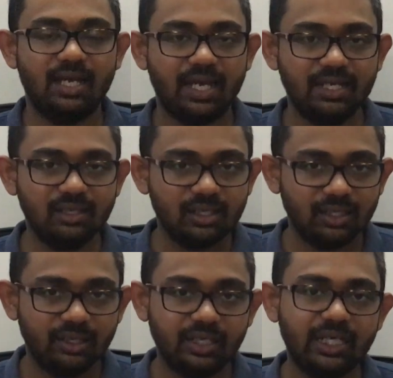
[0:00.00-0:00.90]
and
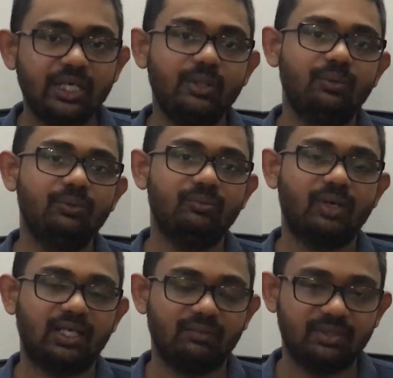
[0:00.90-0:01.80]
continue
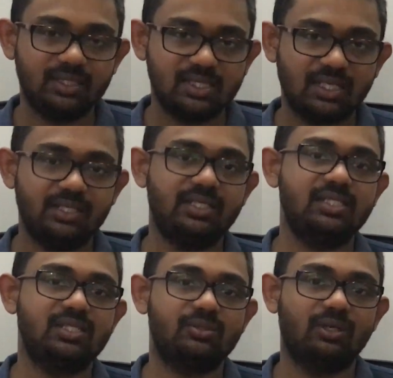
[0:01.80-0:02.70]
whatever the
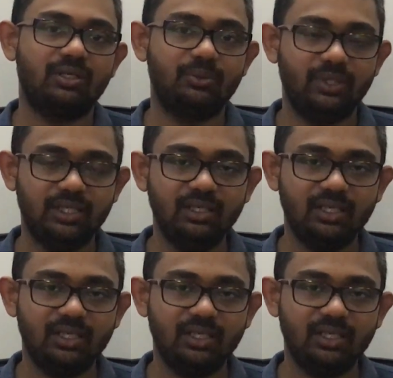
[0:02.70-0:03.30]
studies you are doing